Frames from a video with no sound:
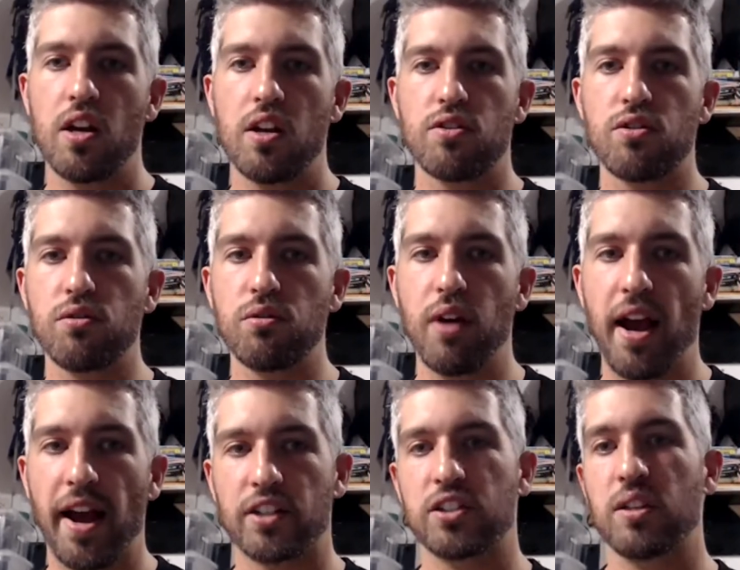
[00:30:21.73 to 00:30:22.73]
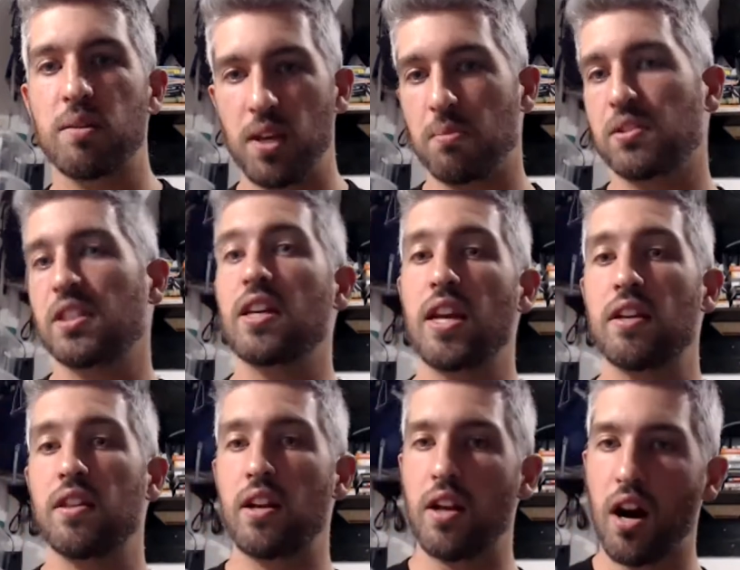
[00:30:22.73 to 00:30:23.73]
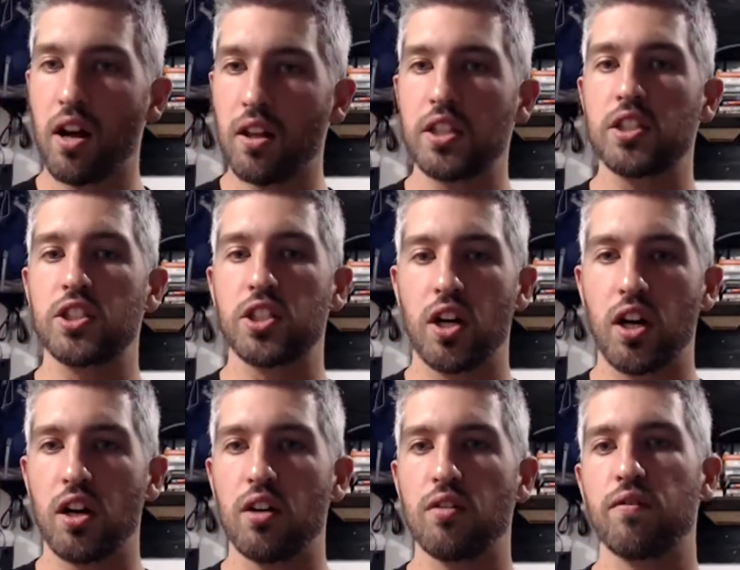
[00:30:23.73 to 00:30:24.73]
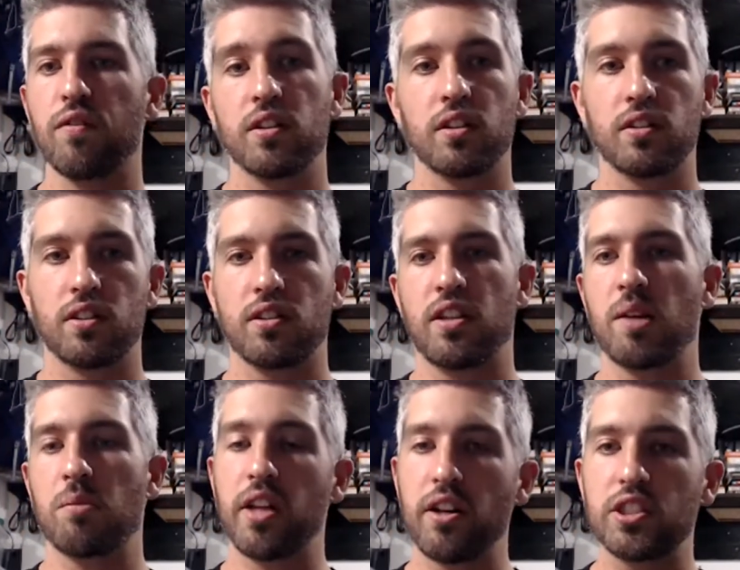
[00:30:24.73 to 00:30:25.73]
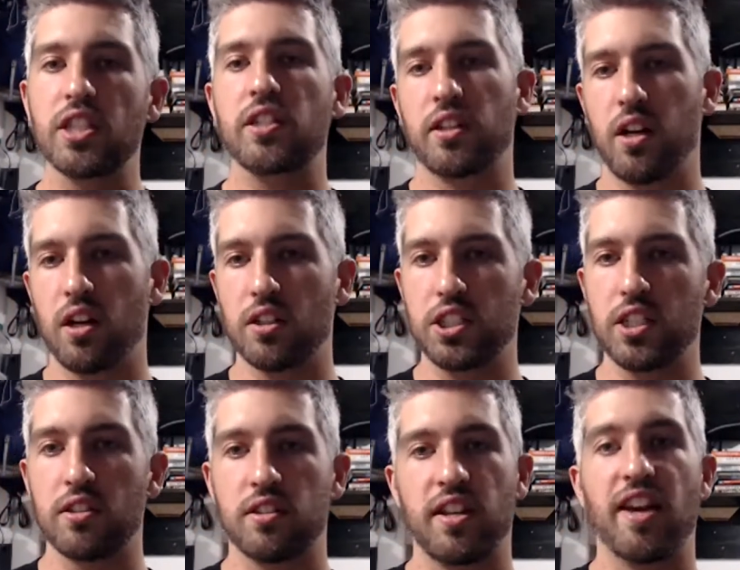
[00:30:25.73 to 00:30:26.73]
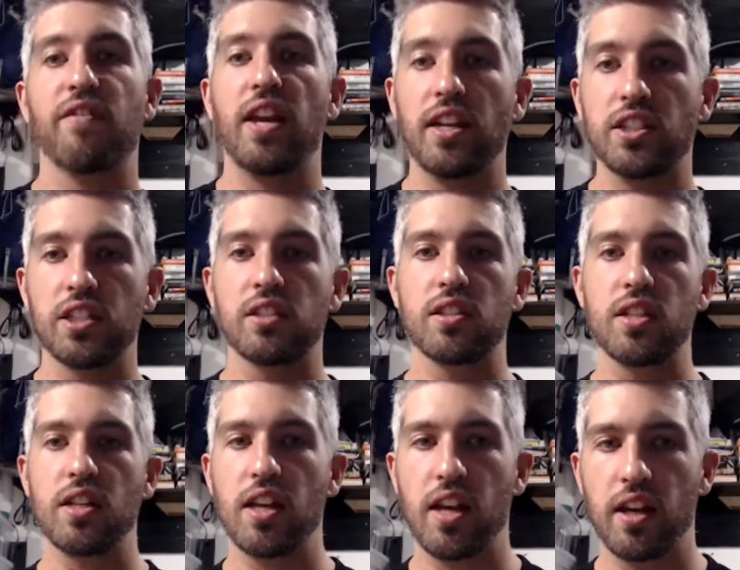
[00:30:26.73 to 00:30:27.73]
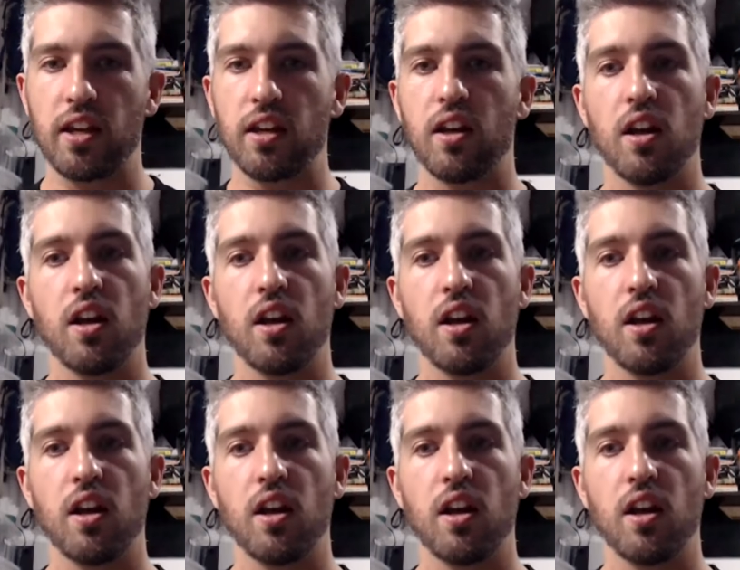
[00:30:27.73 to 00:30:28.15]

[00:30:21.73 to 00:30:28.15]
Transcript: to actually be able to gain the knowledge of sustainable energy technologies, to have agency in